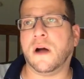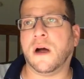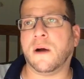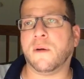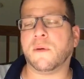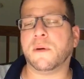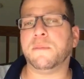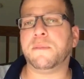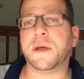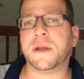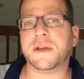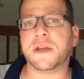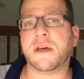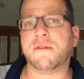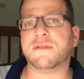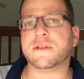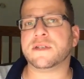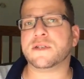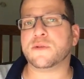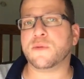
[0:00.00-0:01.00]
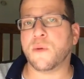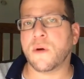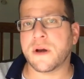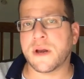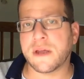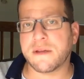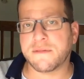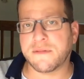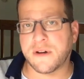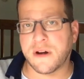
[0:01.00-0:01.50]
our Ben Nevis
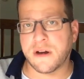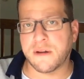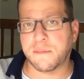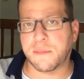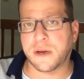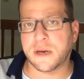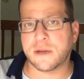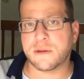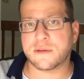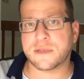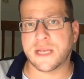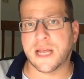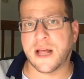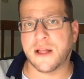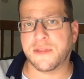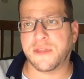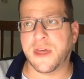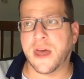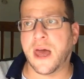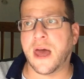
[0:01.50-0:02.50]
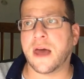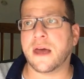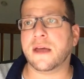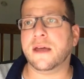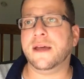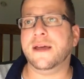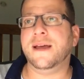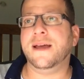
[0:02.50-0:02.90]
20 for anybody who's had that.